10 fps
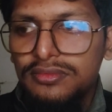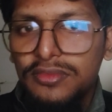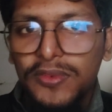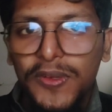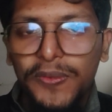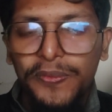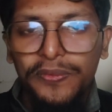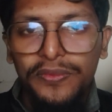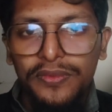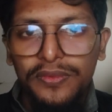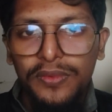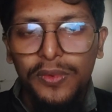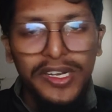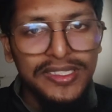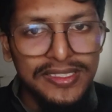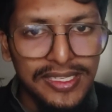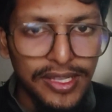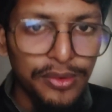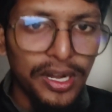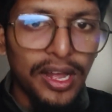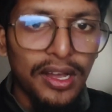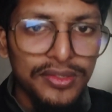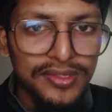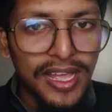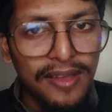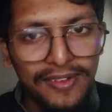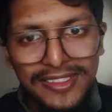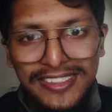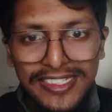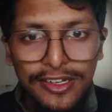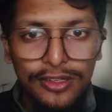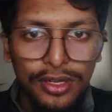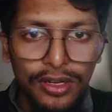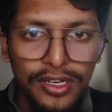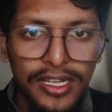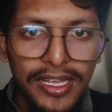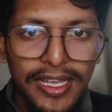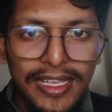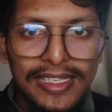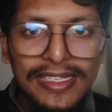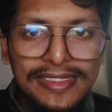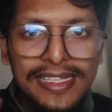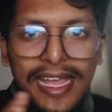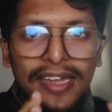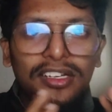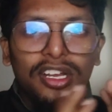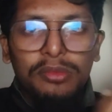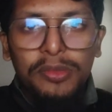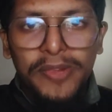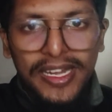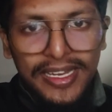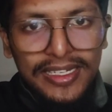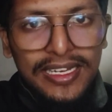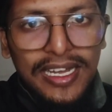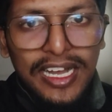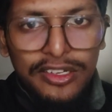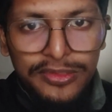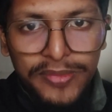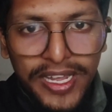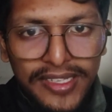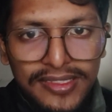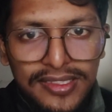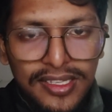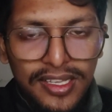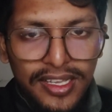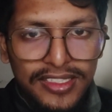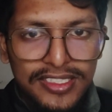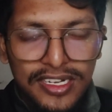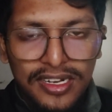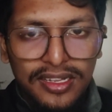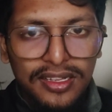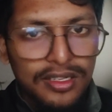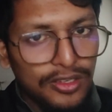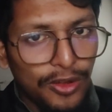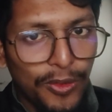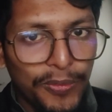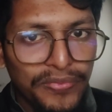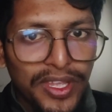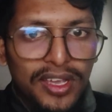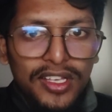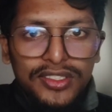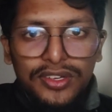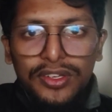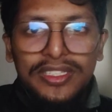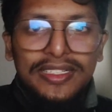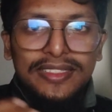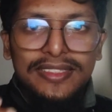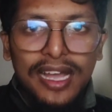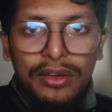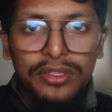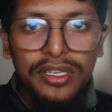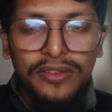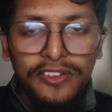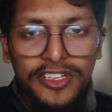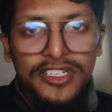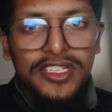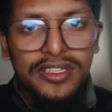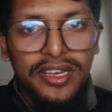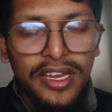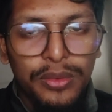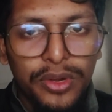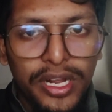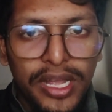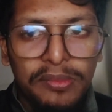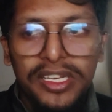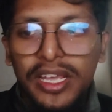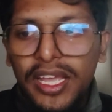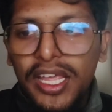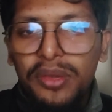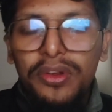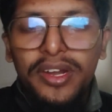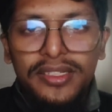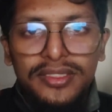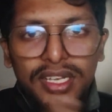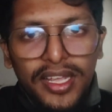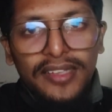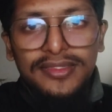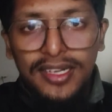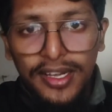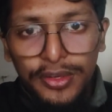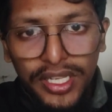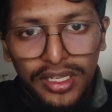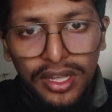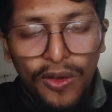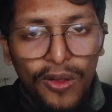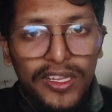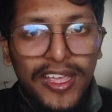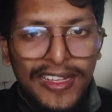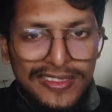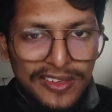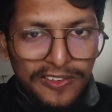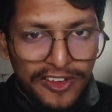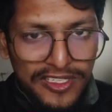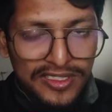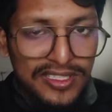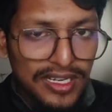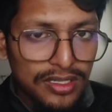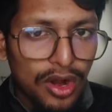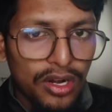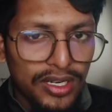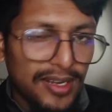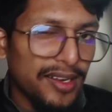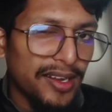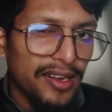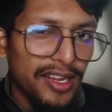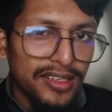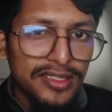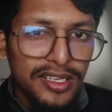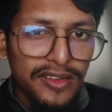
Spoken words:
what do they say? Your house have a tree or not? Is that gonna be predict a house price in general? No. So this is how the feature engineering work. I mean, you are excluding all the extra features that are irrelevant to your